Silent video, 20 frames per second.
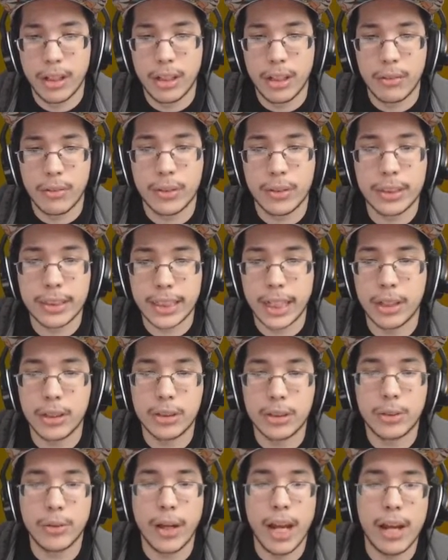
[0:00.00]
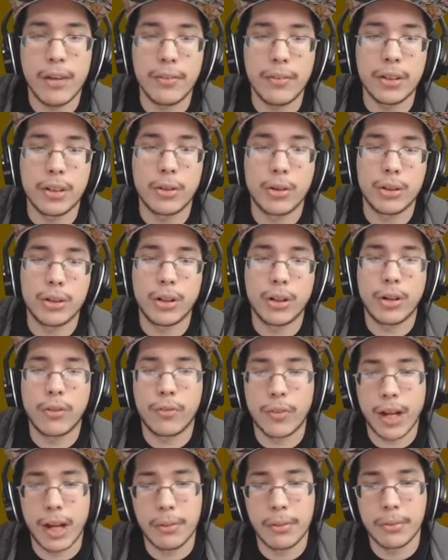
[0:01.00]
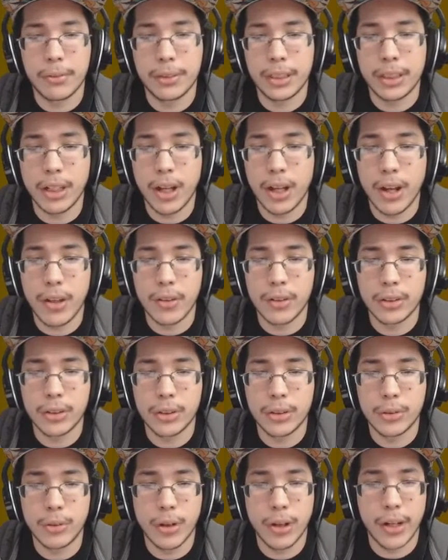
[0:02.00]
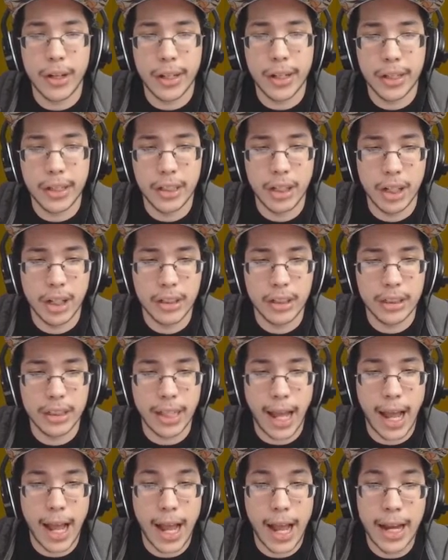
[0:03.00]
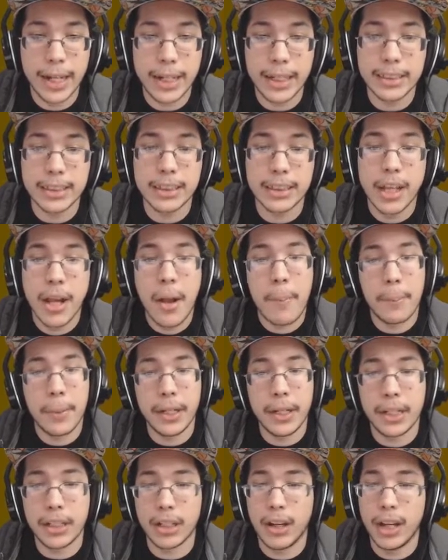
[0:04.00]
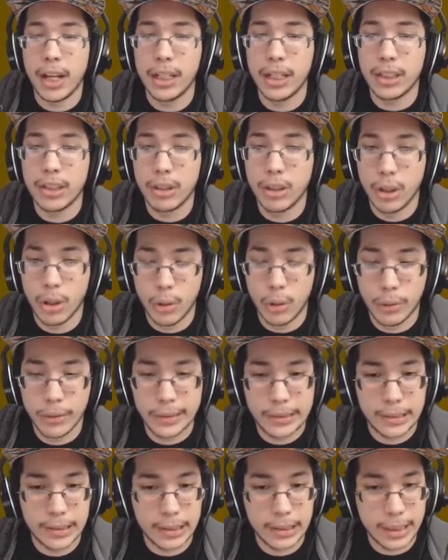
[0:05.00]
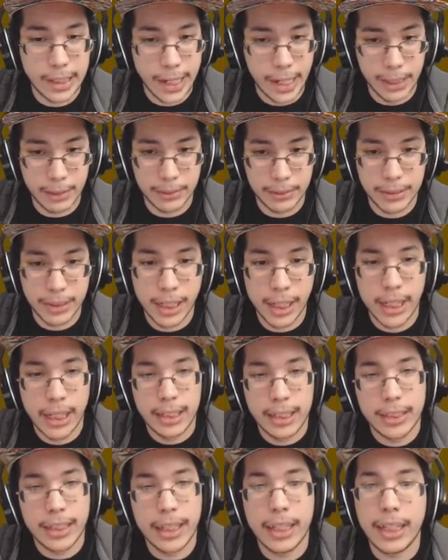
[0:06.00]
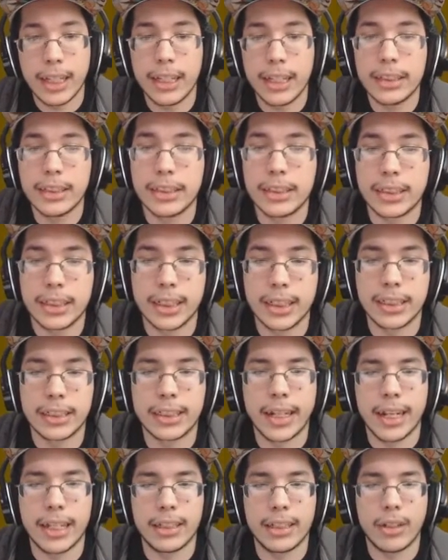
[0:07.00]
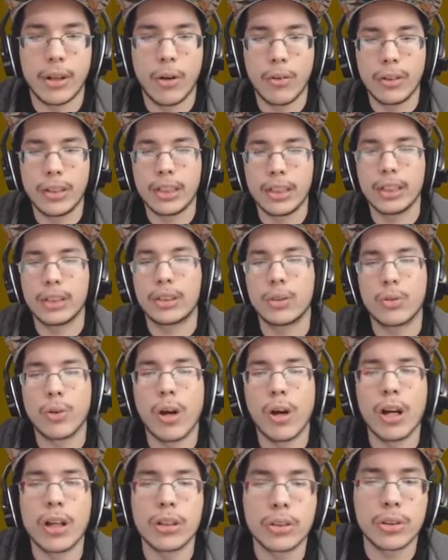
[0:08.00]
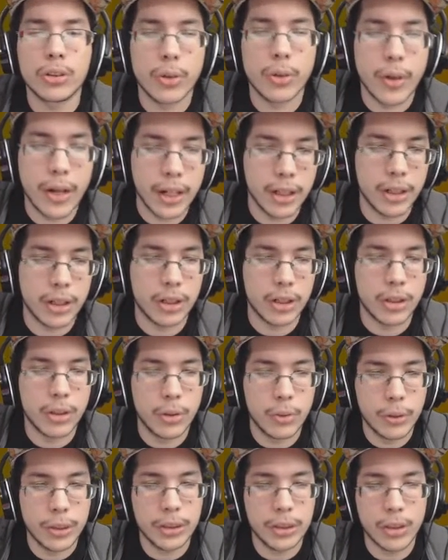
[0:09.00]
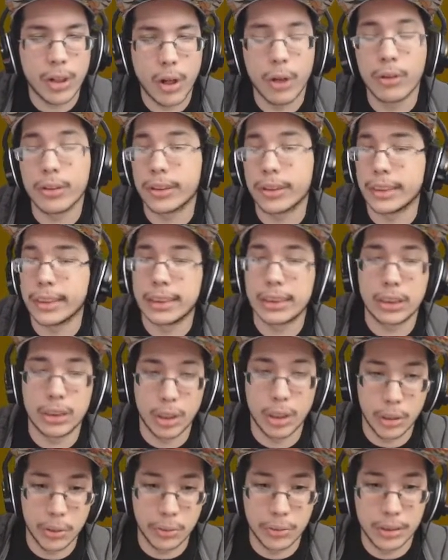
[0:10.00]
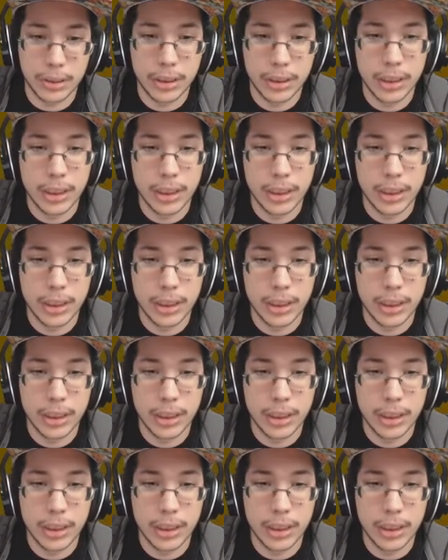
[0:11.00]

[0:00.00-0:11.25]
The other 2 are hidden on the highest peak and the lowest caves. The legend says that only the strong trainer could reach all 6 stones.